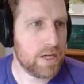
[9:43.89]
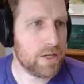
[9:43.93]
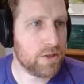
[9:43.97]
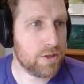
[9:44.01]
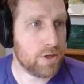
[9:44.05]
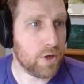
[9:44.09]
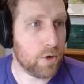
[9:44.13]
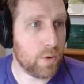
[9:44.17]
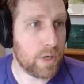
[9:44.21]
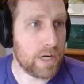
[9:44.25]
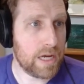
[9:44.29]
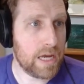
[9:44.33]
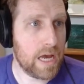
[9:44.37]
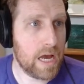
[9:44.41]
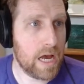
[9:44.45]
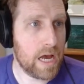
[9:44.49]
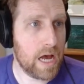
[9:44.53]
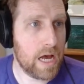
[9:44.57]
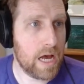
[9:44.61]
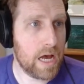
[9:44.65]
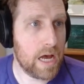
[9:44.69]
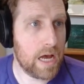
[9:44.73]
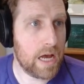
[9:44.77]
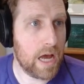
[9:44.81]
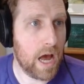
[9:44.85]
So
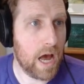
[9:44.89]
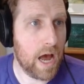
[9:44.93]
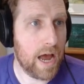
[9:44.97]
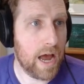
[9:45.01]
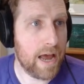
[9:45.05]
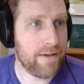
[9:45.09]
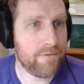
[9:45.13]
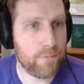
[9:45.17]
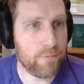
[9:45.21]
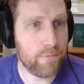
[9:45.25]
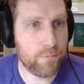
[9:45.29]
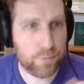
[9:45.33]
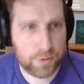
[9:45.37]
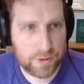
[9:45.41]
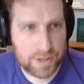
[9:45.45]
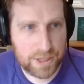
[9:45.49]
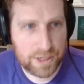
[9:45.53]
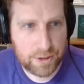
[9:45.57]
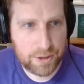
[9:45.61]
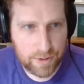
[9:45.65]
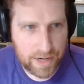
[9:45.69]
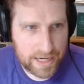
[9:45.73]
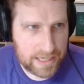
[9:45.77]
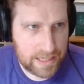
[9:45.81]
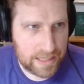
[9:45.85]
I have
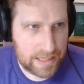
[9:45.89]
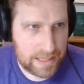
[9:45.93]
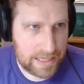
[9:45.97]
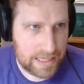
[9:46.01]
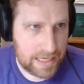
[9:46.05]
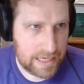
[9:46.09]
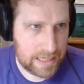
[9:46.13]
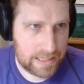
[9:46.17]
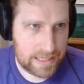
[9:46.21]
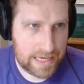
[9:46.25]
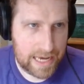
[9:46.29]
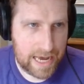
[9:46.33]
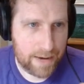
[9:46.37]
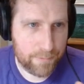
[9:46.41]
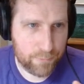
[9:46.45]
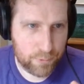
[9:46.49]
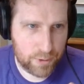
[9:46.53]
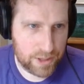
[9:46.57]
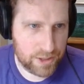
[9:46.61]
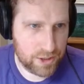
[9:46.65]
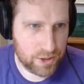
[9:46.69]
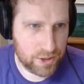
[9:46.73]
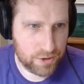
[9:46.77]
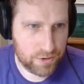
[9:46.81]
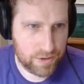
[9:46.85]
pre-created this app
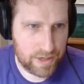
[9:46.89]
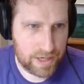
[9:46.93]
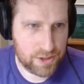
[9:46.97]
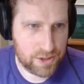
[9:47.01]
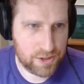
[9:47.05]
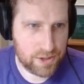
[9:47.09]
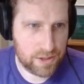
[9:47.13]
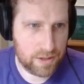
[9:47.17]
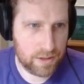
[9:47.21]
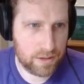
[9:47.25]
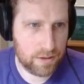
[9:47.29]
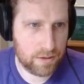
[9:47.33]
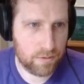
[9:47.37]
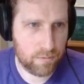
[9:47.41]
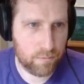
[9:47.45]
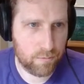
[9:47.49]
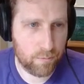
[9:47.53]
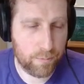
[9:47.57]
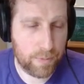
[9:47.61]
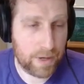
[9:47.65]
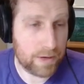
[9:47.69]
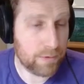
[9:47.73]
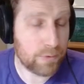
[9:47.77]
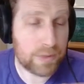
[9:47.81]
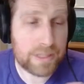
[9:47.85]
registration,
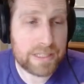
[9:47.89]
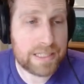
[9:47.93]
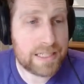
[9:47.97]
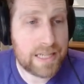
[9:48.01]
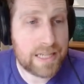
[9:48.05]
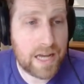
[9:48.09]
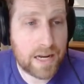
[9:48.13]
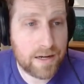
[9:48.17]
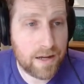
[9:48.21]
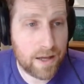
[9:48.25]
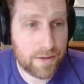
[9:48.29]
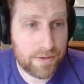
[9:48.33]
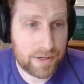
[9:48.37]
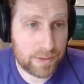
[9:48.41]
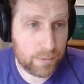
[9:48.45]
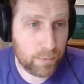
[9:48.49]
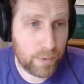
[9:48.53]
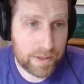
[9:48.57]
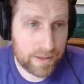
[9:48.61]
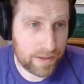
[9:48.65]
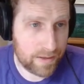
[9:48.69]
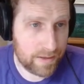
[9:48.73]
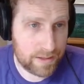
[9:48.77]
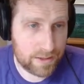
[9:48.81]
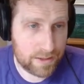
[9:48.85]
but really done nothing with it.